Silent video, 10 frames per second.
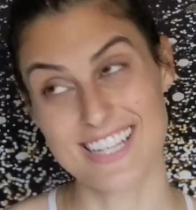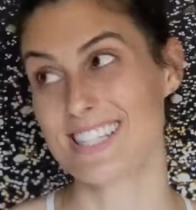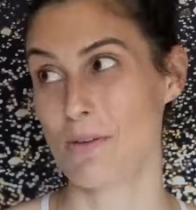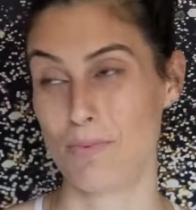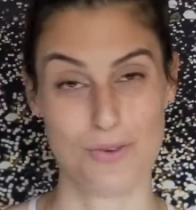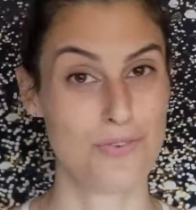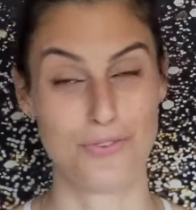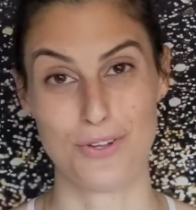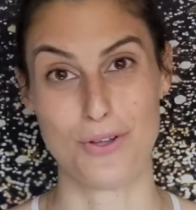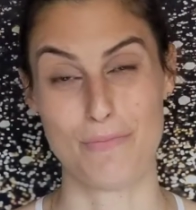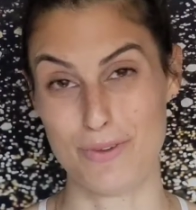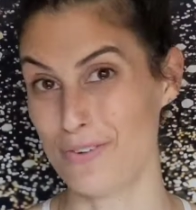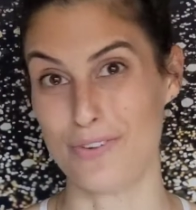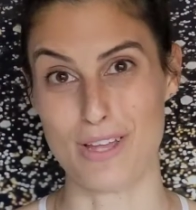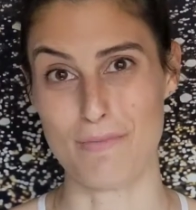this beautiful,
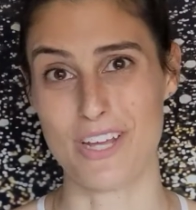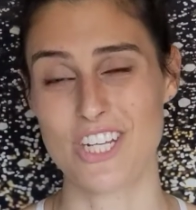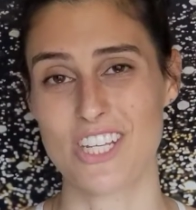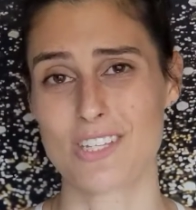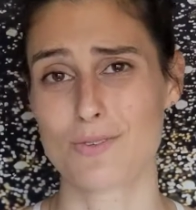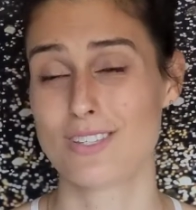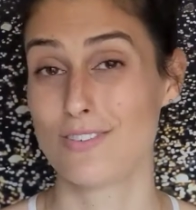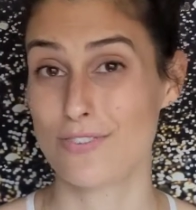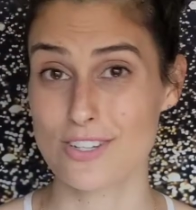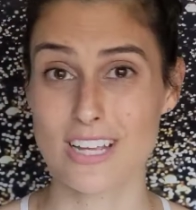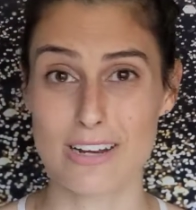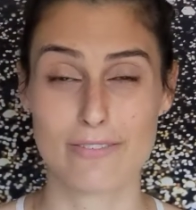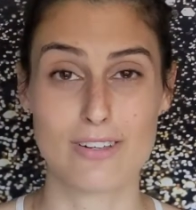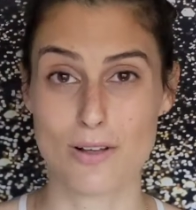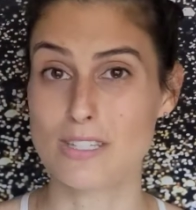beautiful image. And this was the first kind of
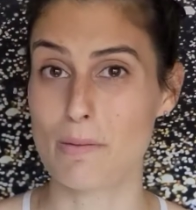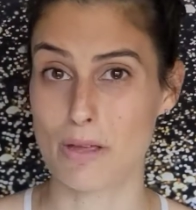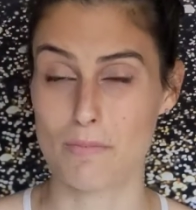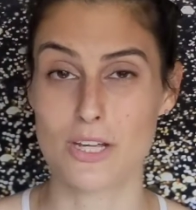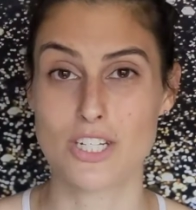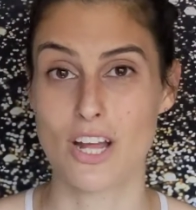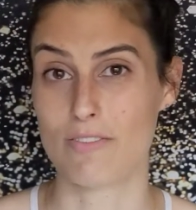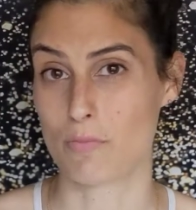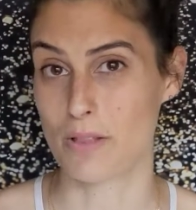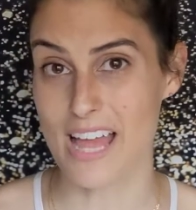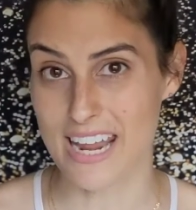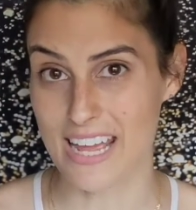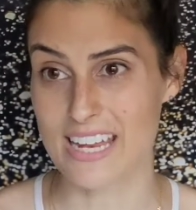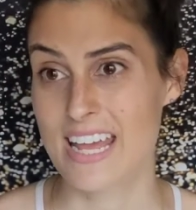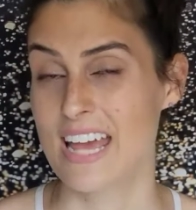close-up image of a
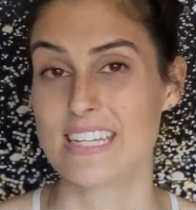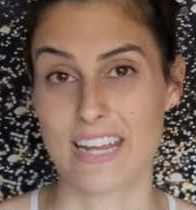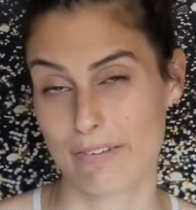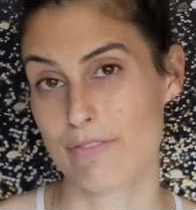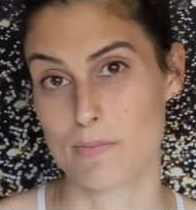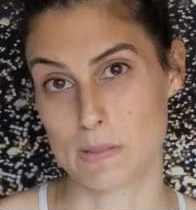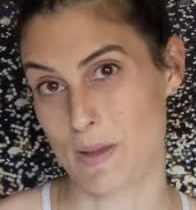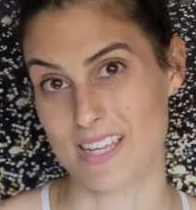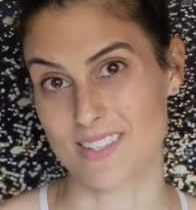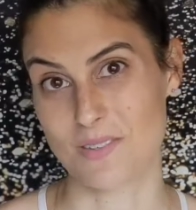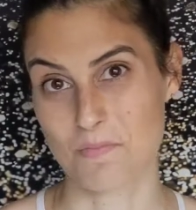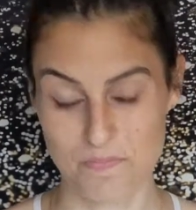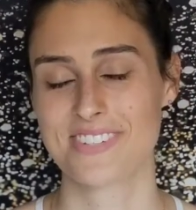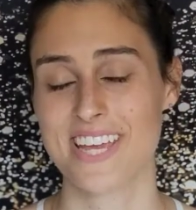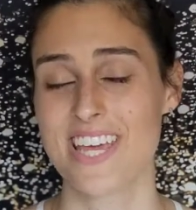planet taken from space.
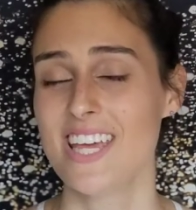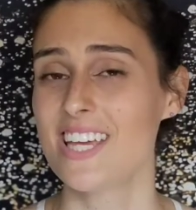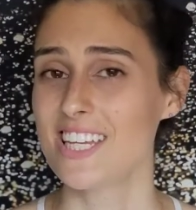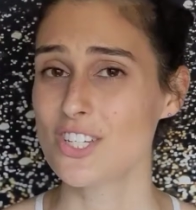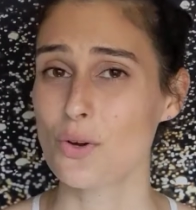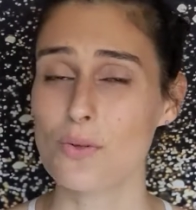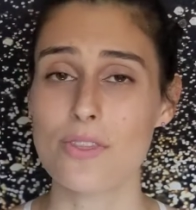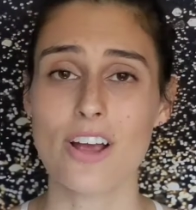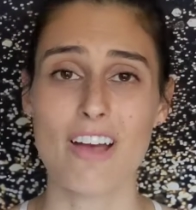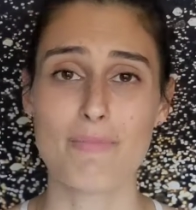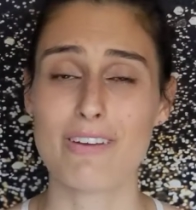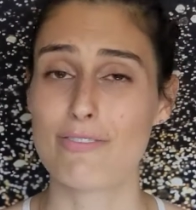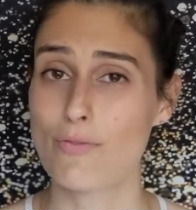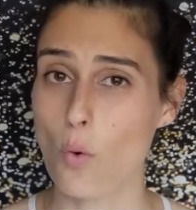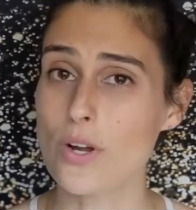In total, there have been
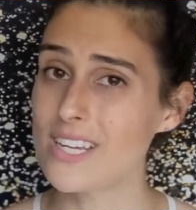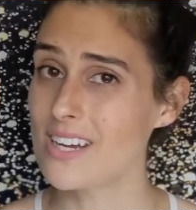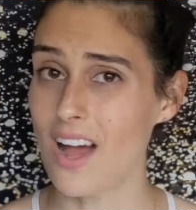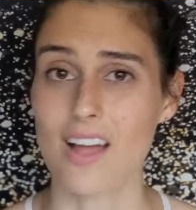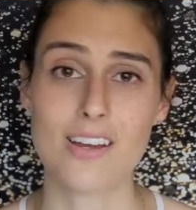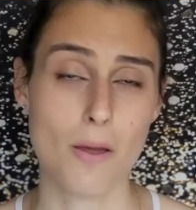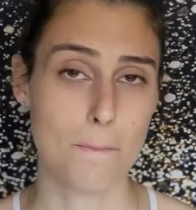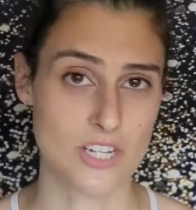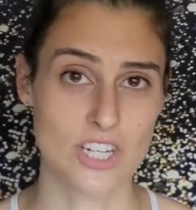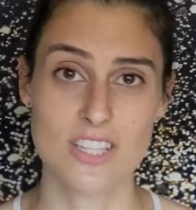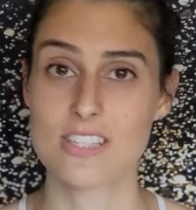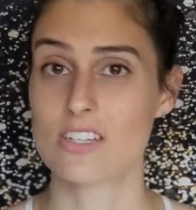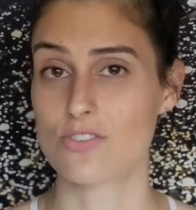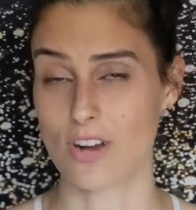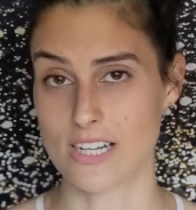49 missions
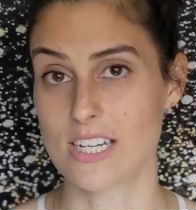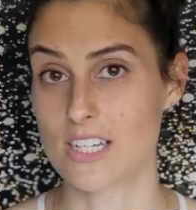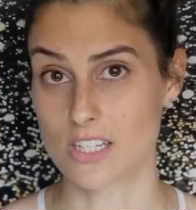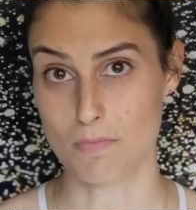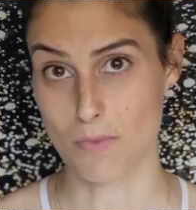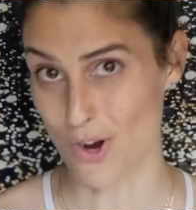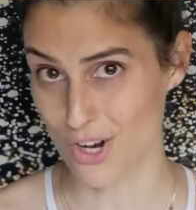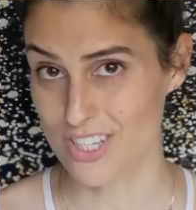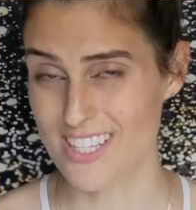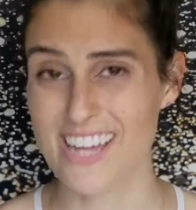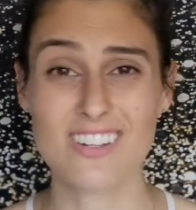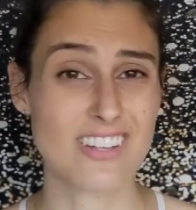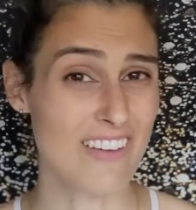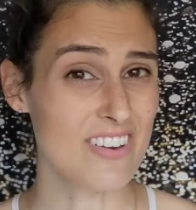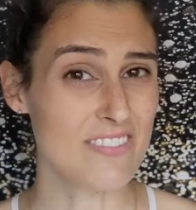directed to Mars, and
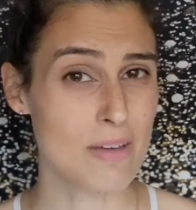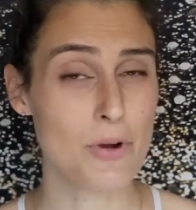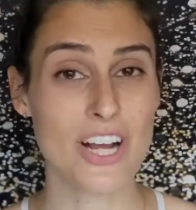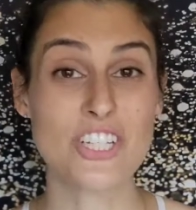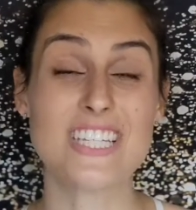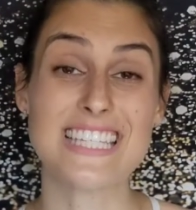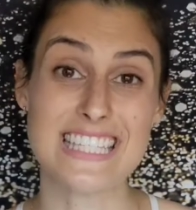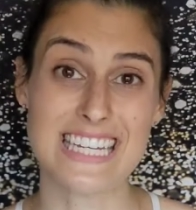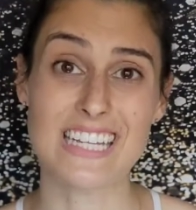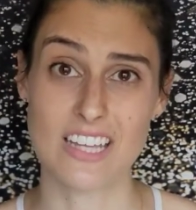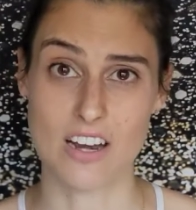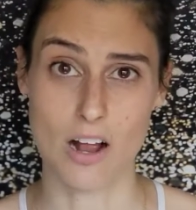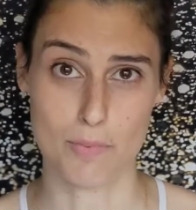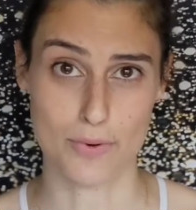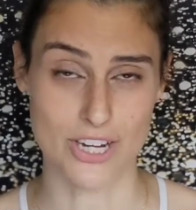11 of them are actually still in
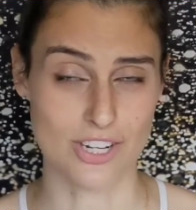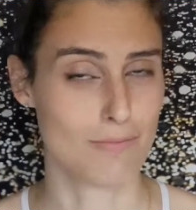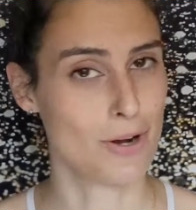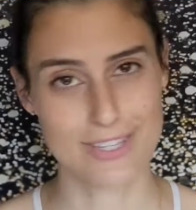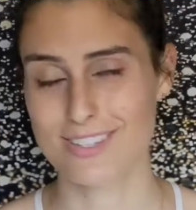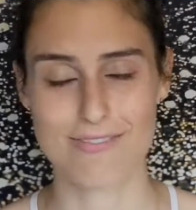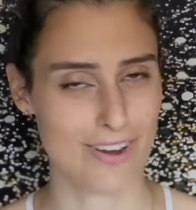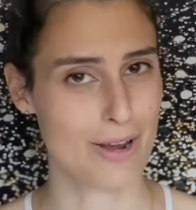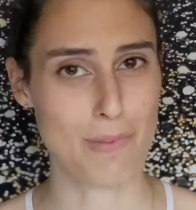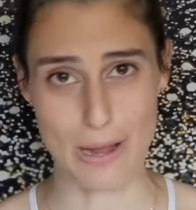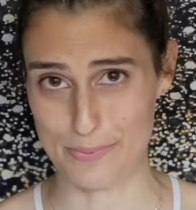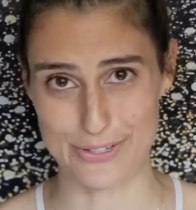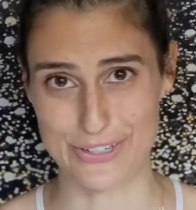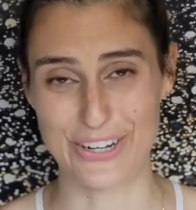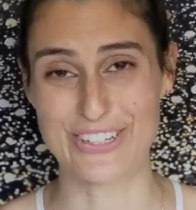operation. Mars is a very
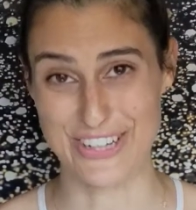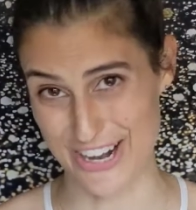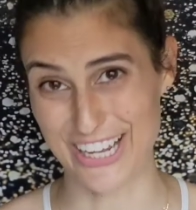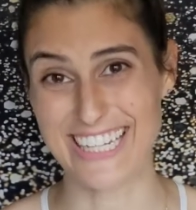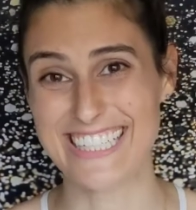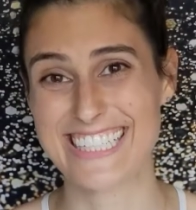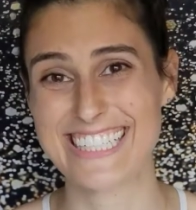popular target.